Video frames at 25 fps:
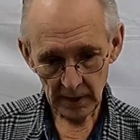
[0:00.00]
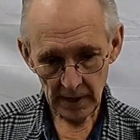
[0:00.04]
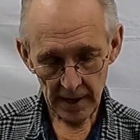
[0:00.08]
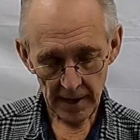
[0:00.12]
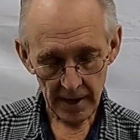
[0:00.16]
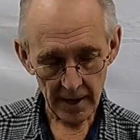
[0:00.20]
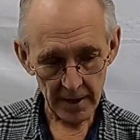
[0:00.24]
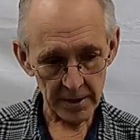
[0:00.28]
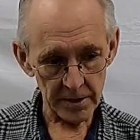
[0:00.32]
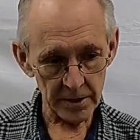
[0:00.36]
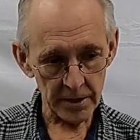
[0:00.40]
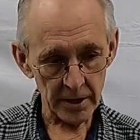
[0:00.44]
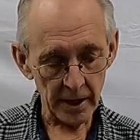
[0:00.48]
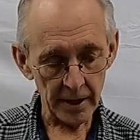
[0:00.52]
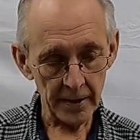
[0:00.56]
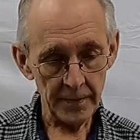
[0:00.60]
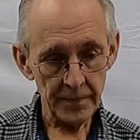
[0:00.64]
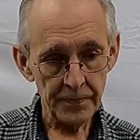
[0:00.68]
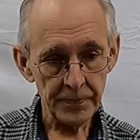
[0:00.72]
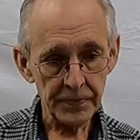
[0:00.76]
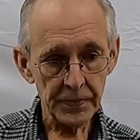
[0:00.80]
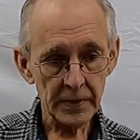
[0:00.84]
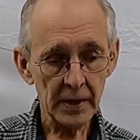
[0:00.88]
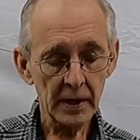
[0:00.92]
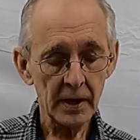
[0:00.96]
And
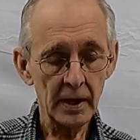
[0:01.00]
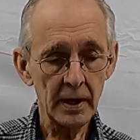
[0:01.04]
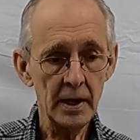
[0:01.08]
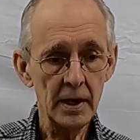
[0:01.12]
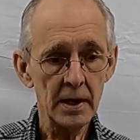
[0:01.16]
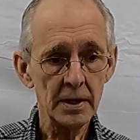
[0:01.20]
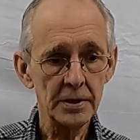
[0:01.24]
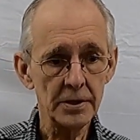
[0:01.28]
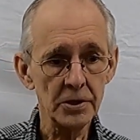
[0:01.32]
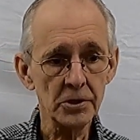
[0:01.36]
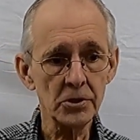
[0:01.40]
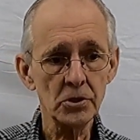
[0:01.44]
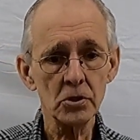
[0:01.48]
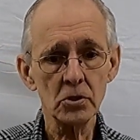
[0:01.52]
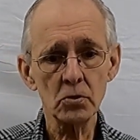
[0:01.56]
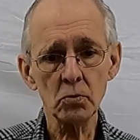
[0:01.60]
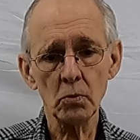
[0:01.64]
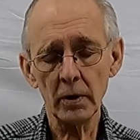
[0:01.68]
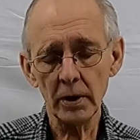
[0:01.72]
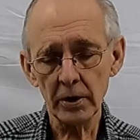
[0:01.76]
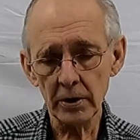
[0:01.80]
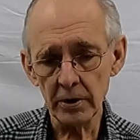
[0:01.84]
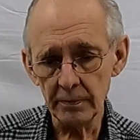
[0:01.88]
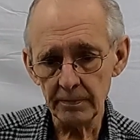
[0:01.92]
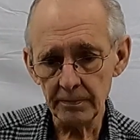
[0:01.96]
this is
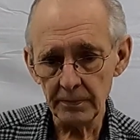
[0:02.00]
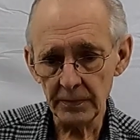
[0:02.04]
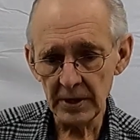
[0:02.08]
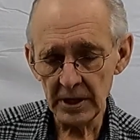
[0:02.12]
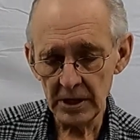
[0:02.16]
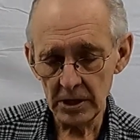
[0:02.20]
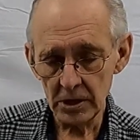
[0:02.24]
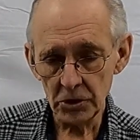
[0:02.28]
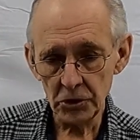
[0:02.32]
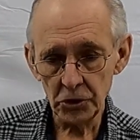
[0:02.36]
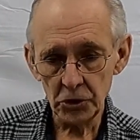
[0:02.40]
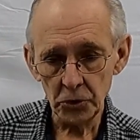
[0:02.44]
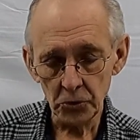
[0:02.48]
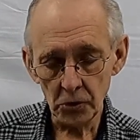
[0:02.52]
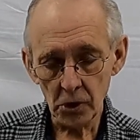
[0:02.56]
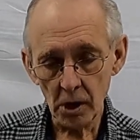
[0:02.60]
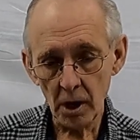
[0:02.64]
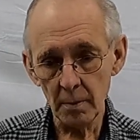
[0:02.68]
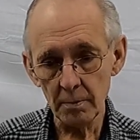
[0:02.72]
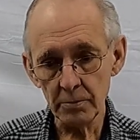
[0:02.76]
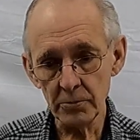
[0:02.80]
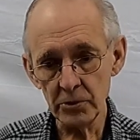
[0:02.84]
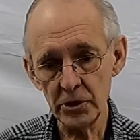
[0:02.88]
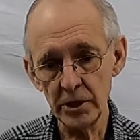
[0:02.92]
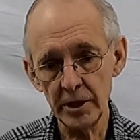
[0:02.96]
where the issue
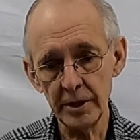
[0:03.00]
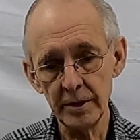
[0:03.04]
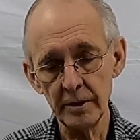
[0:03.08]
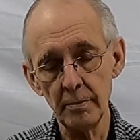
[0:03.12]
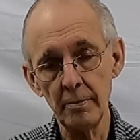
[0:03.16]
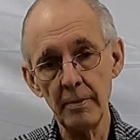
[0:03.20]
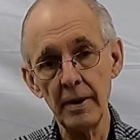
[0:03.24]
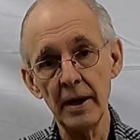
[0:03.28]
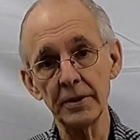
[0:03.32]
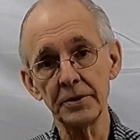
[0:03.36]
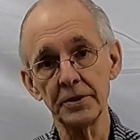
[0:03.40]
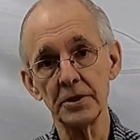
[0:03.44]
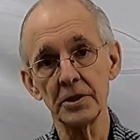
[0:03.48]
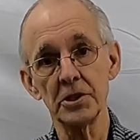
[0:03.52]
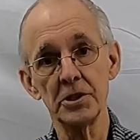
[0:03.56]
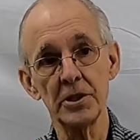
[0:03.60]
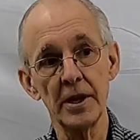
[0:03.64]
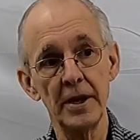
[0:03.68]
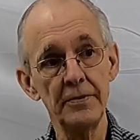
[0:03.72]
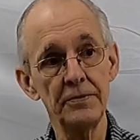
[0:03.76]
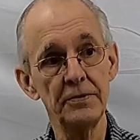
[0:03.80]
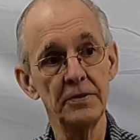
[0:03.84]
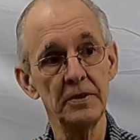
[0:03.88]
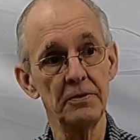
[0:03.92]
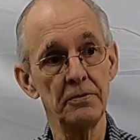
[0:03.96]
comes in about the
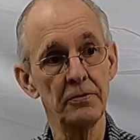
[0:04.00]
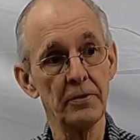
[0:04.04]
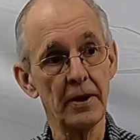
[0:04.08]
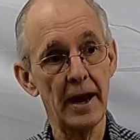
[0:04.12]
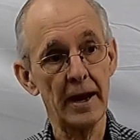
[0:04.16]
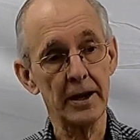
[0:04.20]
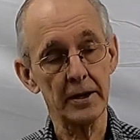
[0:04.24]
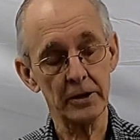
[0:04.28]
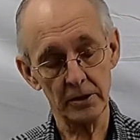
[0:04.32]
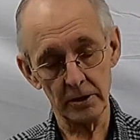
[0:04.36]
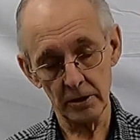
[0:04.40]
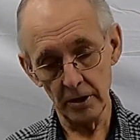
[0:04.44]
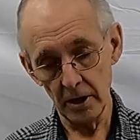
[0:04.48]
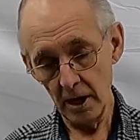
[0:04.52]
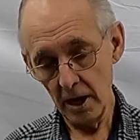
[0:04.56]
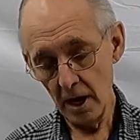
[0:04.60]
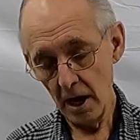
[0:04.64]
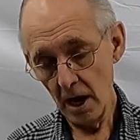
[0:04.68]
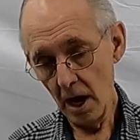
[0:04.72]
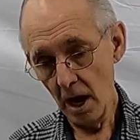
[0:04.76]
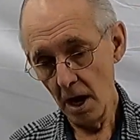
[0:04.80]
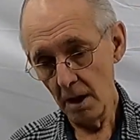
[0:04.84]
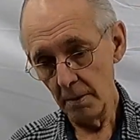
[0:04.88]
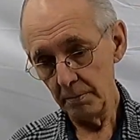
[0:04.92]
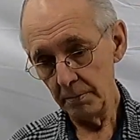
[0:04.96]
safety factor,
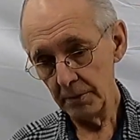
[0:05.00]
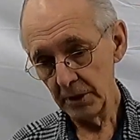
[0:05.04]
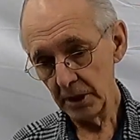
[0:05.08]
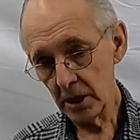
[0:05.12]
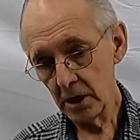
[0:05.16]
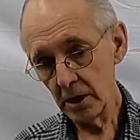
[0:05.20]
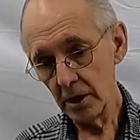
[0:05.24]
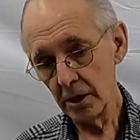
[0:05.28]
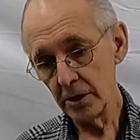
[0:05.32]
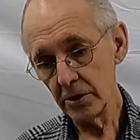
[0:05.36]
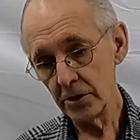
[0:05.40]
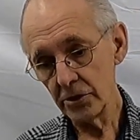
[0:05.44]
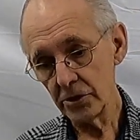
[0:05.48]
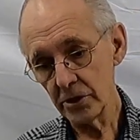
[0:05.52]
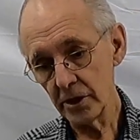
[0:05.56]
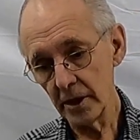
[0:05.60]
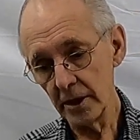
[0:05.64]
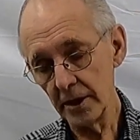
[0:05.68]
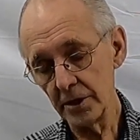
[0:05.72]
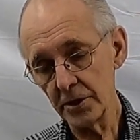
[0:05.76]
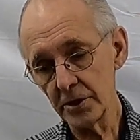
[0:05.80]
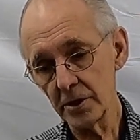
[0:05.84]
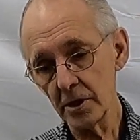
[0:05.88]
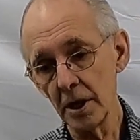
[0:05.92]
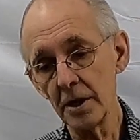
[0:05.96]
because
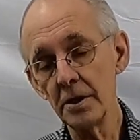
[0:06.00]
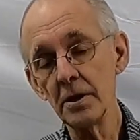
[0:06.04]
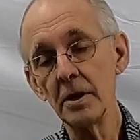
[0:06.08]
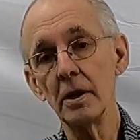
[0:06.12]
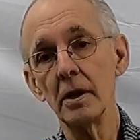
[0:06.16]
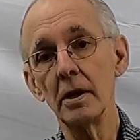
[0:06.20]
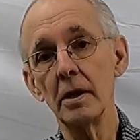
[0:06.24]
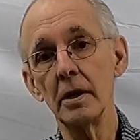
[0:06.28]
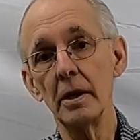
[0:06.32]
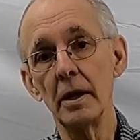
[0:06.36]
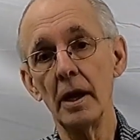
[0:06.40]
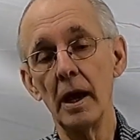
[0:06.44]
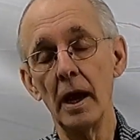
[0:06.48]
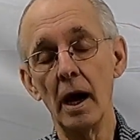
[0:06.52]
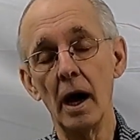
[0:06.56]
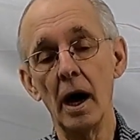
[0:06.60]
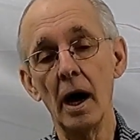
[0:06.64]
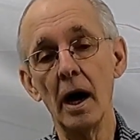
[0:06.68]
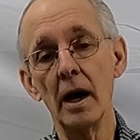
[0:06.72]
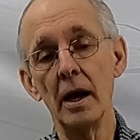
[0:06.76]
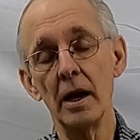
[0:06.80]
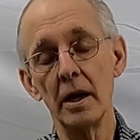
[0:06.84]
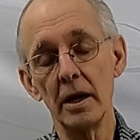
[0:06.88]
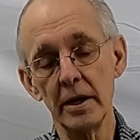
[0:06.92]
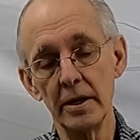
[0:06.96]
it's
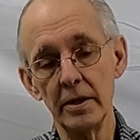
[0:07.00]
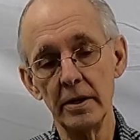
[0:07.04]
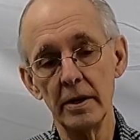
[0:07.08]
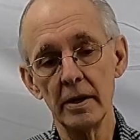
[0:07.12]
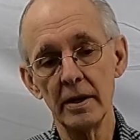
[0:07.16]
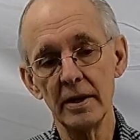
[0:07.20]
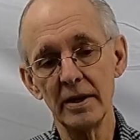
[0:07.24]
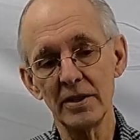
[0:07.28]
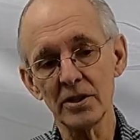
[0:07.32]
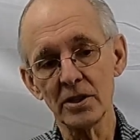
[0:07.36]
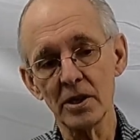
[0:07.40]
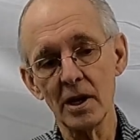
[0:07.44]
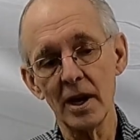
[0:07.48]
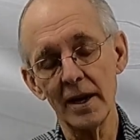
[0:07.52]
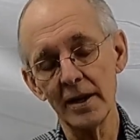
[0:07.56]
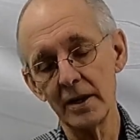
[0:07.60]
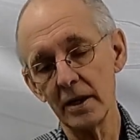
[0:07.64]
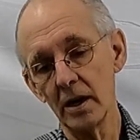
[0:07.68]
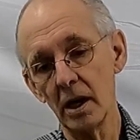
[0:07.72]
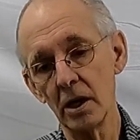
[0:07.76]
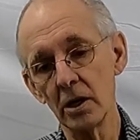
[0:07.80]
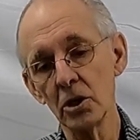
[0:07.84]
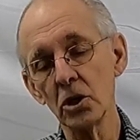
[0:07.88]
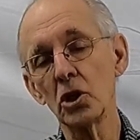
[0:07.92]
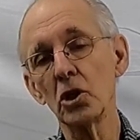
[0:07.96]
kind
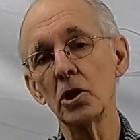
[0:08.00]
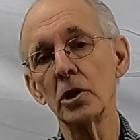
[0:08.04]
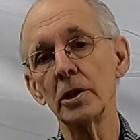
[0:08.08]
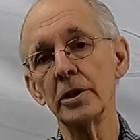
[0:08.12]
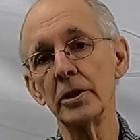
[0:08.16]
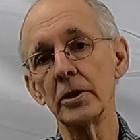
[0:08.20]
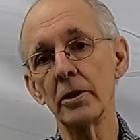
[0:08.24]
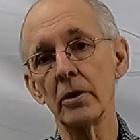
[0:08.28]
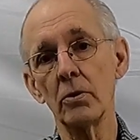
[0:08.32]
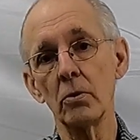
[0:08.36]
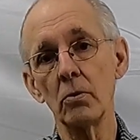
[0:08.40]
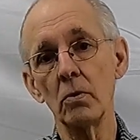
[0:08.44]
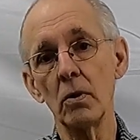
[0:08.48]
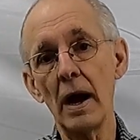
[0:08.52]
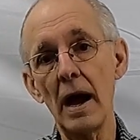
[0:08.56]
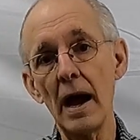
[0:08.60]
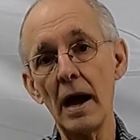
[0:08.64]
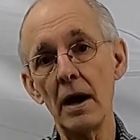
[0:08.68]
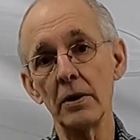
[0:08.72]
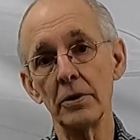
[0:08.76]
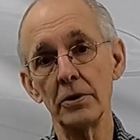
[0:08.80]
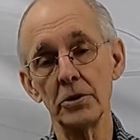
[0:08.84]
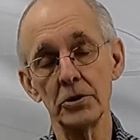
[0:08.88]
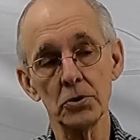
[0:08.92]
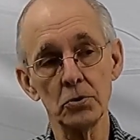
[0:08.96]
of unclear
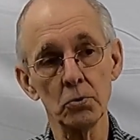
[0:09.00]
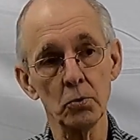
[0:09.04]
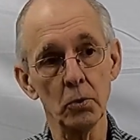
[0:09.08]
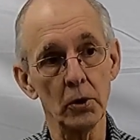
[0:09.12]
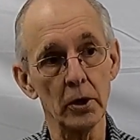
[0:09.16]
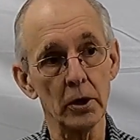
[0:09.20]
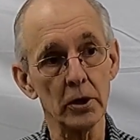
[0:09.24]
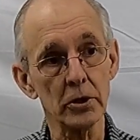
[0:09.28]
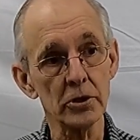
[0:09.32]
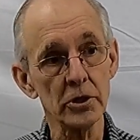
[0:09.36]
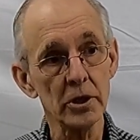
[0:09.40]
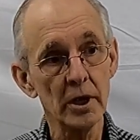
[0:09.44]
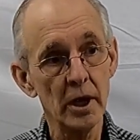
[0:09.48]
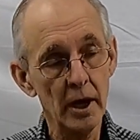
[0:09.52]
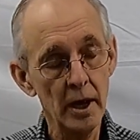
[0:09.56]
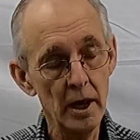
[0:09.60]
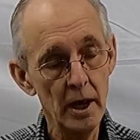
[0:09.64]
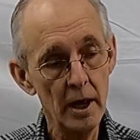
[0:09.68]
how this works.